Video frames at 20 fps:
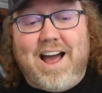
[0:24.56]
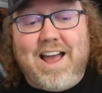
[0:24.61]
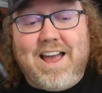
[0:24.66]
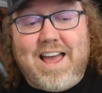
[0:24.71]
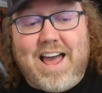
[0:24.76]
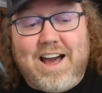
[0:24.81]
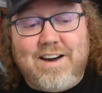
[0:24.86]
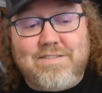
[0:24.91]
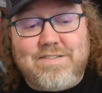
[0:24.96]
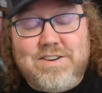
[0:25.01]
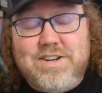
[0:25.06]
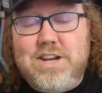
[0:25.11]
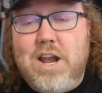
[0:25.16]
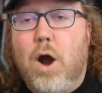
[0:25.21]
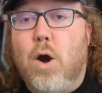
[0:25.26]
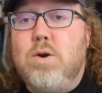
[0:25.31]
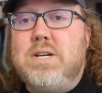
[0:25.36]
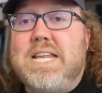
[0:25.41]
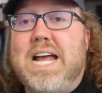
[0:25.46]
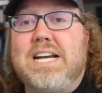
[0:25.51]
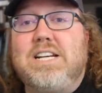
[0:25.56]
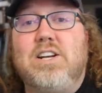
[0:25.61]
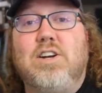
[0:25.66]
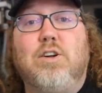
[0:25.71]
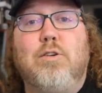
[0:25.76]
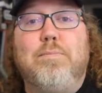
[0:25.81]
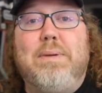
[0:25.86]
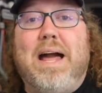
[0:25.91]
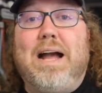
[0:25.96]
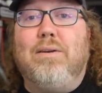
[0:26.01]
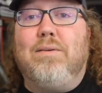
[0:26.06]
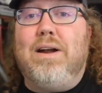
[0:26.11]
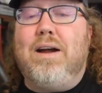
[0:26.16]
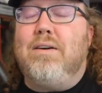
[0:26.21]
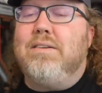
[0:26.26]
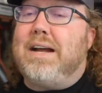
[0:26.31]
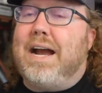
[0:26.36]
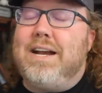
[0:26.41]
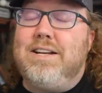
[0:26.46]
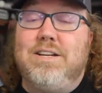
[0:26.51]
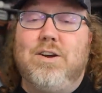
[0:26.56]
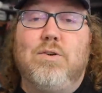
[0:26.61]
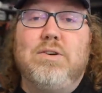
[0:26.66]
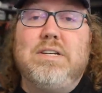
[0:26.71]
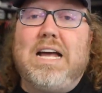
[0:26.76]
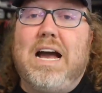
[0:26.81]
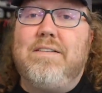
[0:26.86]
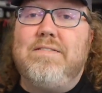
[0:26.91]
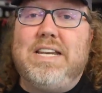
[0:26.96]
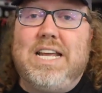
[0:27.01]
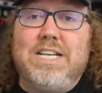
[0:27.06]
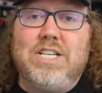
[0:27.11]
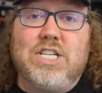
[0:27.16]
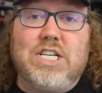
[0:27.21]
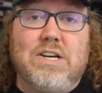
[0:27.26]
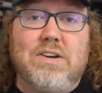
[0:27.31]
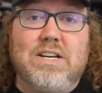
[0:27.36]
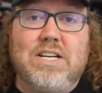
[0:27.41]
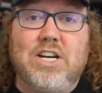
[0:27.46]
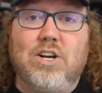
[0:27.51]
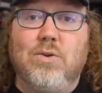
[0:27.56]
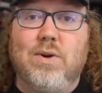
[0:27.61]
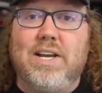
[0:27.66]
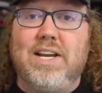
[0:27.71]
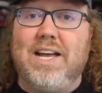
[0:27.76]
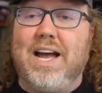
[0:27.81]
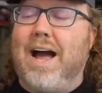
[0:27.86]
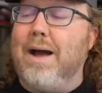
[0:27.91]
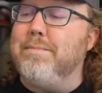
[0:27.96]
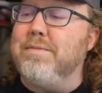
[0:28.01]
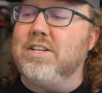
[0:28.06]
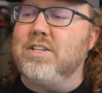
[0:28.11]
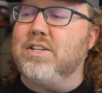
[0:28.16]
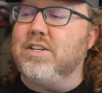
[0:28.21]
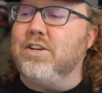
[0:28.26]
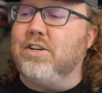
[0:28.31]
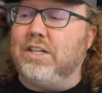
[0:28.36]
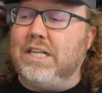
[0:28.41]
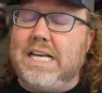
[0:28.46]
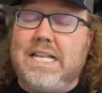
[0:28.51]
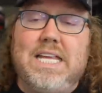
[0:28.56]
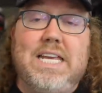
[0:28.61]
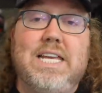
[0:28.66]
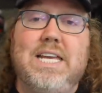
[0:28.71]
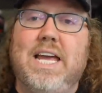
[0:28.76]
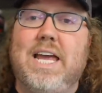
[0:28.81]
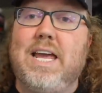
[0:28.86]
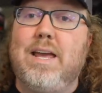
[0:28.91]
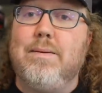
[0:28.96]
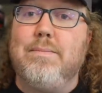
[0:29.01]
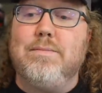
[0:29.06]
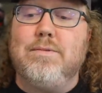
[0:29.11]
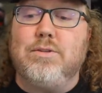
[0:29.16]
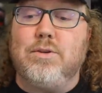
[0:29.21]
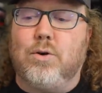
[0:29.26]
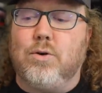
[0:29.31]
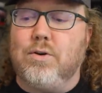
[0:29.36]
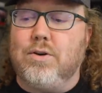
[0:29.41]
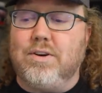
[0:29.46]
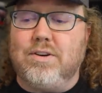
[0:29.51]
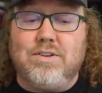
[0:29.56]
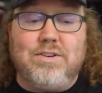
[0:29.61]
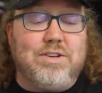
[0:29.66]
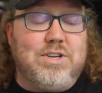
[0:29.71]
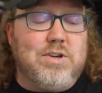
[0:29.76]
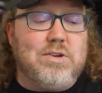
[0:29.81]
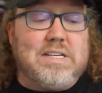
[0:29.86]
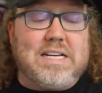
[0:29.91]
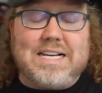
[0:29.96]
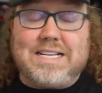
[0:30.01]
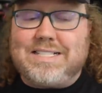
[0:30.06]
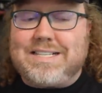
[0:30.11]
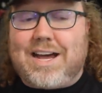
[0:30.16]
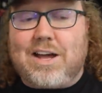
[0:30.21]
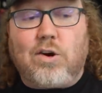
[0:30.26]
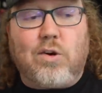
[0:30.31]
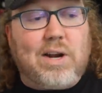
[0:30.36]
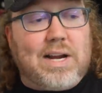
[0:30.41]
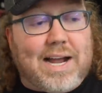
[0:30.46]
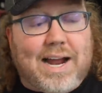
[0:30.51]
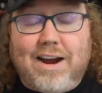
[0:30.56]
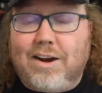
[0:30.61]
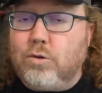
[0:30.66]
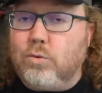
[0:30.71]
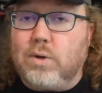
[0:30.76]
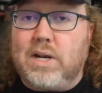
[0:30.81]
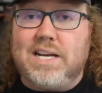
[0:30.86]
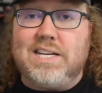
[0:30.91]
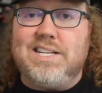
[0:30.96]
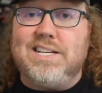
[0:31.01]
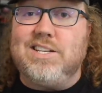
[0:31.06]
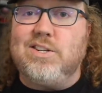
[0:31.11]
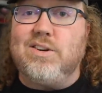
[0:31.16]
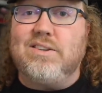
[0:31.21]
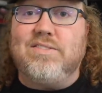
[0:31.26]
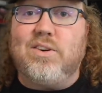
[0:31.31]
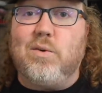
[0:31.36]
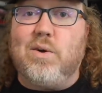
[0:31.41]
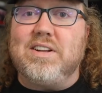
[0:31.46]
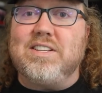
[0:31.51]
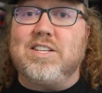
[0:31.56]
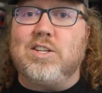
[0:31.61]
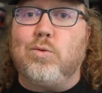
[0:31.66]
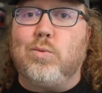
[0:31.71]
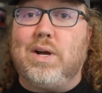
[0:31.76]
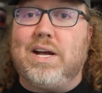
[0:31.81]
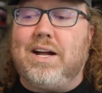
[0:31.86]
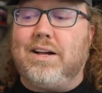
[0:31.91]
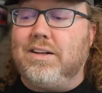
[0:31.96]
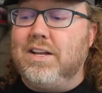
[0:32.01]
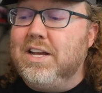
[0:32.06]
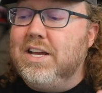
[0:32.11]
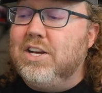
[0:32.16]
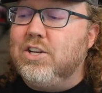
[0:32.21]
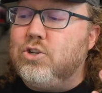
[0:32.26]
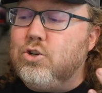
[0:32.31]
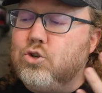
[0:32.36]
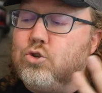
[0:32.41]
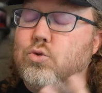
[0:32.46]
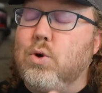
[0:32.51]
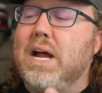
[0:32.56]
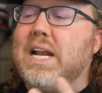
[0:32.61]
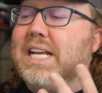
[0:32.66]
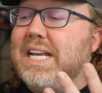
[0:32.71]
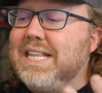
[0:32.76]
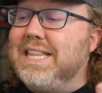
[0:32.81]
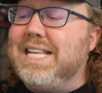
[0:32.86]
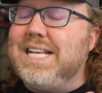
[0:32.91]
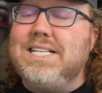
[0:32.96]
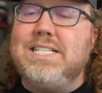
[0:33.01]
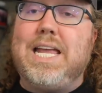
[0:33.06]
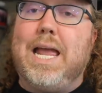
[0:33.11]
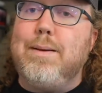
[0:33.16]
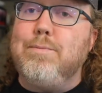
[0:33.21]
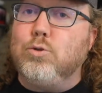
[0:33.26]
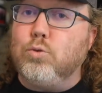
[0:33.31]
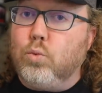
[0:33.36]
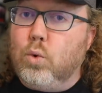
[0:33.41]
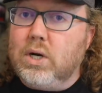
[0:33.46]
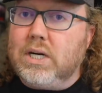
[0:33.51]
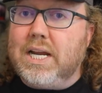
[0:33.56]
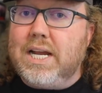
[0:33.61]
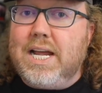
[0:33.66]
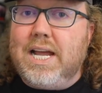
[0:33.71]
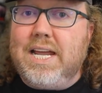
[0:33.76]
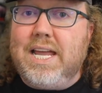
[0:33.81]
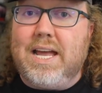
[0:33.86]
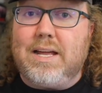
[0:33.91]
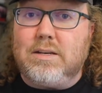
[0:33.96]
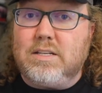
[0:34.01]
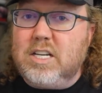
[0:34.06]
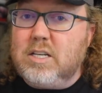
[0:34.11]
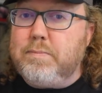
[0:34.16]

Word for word: I have no technical background. I don't have an engineering degree. I'm just cleaning games or using a soldering iron when I need to every once in a while to try to get these games working again.